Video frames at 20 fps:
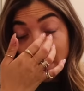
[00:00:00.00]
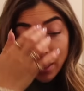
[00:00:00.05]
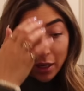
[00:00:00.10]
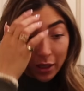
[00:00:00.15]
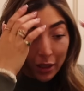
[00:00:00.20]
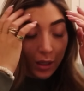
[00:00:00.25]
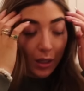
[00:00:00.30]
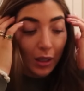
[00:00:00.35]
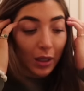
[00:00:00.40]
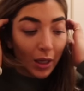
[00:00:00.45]

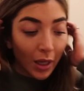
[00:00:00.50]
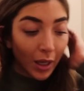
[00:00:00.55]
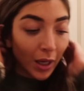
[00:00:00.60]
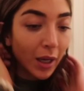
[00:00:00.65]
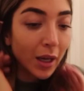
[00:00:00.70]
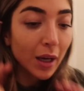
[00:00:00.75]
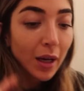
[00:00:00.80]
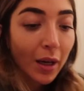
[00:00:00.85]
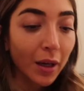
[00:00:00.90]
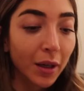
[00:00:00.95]
then in
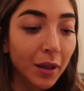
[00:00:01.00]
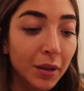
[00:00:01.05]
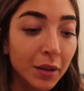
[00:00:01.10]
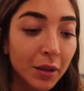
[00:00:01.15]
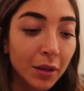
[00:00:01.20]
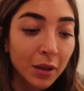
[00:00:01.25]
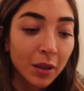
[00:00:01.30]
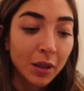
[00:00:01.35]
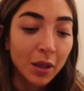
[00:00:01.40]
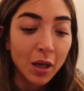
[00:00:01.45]
here,
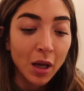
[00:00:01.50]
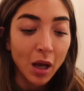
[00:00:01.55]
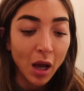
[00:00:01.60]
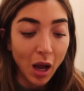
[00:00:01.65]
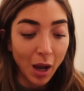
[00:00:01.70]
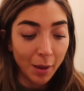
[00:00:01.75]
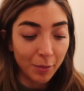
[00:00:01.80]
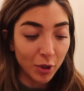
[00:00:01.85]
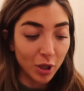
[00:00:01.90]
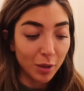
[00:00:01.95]

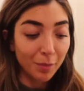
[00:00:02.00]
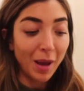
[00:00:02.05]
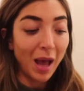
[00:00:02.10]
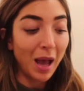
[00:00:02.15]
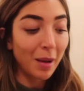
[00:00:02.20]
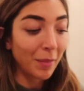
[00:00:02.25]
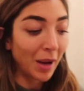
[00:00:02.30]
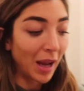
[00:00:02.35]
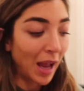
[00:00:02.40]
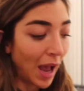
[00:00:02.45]
I'm gonna
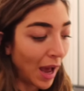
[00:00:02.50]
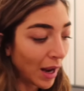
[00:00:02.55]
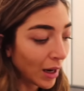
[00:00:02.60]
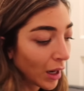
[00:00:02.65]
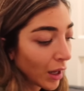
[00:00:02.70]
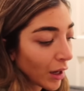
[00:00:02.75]
pack my hand